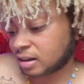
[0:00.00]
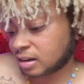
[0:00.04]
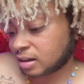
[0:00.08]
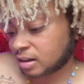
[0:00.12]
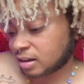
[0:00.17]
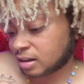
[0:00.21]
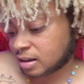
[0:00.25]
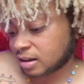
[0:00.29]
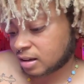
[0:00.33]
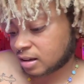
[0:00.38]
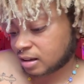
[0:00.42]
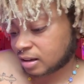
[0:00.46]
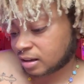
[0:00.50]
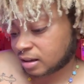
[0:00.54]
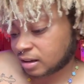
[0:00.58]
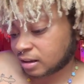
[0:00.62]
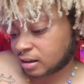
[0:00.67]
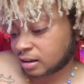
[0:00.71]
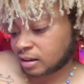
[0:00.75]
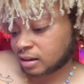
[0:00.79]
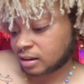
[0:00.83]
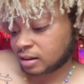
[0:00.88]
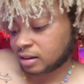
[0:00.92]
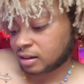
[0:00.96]

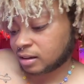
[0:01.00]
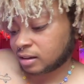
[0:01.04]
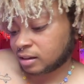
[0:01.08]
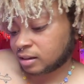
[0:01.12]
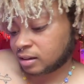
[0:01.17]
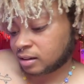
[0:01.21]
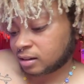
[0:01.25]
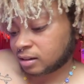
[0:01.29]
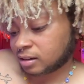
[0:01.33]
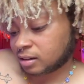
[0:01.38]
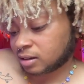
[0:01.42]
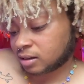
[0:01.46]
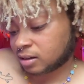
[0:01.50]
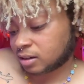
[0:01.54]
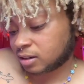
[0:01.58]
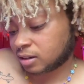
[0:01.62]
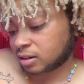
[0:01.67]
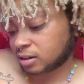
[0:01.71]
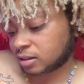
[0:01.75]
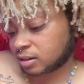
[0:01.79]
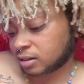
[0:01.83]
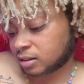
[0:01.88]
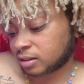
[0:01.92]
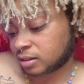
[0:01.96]

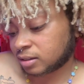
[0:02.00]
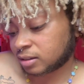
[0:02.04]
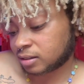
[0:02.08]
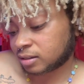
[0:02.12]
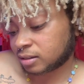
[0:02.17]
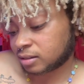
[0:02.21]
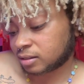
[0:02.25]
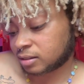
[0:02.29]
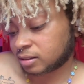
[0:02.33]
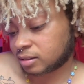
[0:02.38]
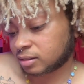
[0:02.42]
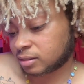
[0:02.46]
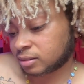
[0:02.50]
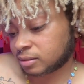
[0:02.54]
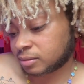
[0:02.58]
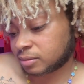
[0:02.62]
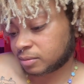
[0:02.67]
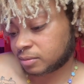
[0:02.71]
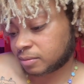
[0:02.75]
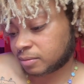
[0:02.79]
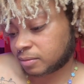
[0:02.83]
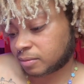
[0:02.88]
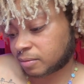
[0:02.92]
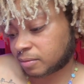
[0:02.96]

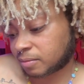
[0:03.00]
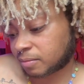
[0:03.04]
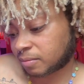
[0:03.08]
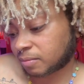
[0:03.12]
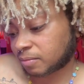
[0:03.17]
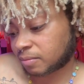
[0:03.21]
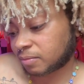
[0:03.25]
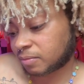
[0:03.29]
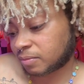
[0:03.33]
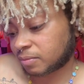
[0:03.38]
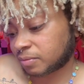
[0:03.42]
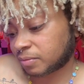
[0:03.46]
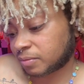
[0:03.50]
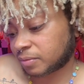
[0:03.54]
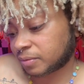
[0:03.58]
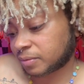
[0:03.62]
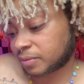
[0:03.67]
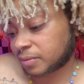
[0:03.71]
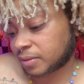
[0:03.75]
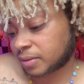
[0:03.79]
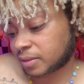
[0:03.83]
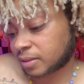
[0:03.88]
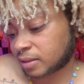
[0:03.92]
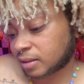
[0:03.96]

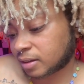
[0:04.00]
(silence)